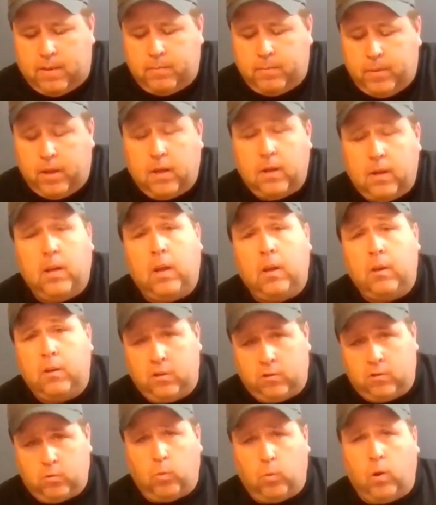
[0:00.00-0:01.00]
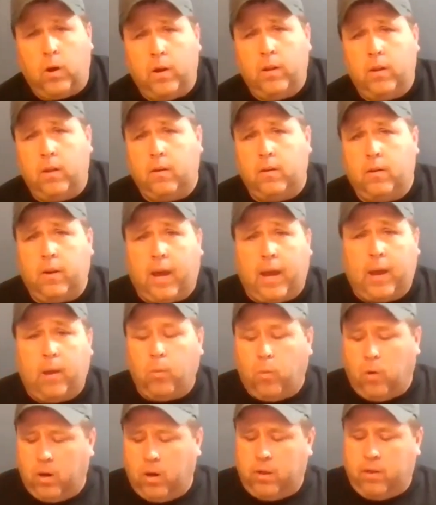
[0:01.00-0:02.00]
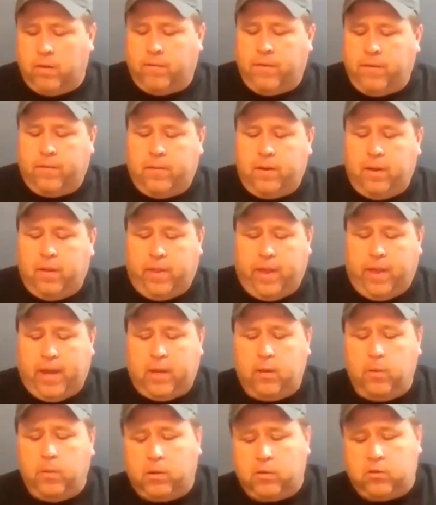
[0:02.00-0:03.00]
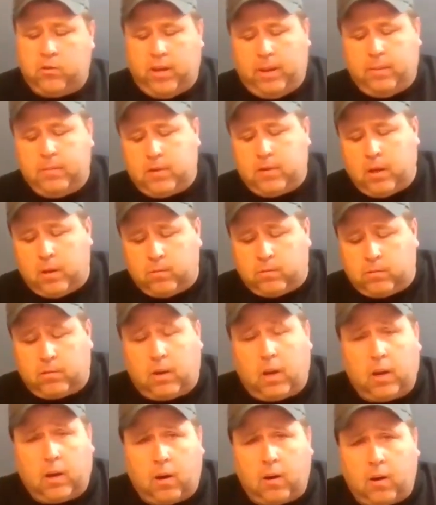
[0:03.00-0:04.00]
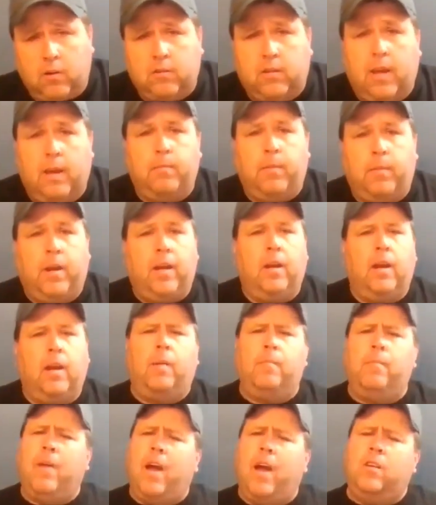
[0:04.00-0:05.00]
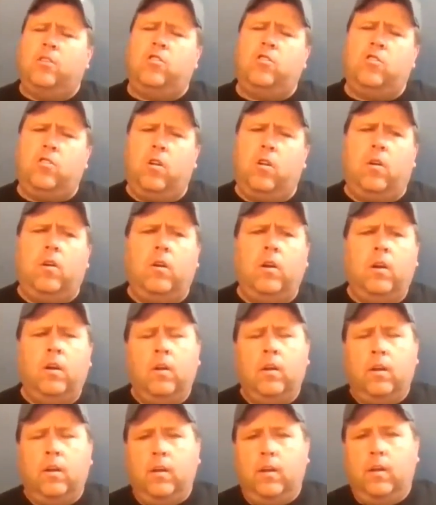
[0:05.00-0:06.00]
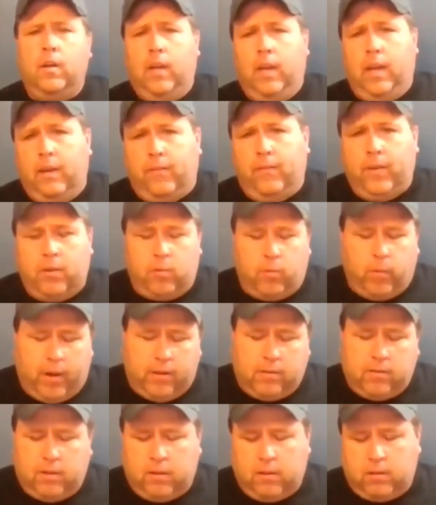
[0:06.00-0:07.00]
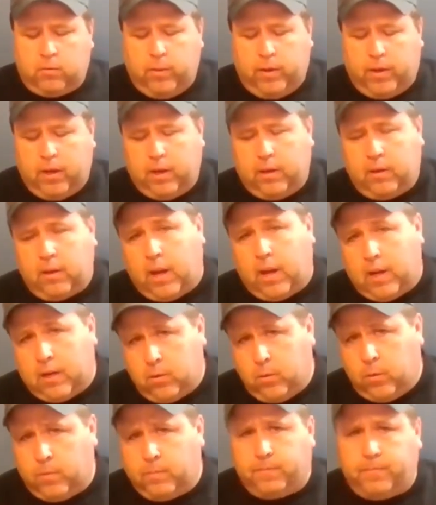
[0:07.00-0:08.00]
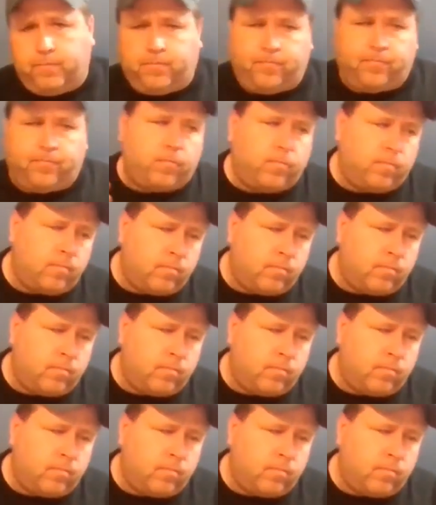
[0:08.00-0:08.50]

champion. He just won the night one of the 50th annual Jamestown Stock Car Stampede. I'm not sure if he's racing this week. And I talked to him.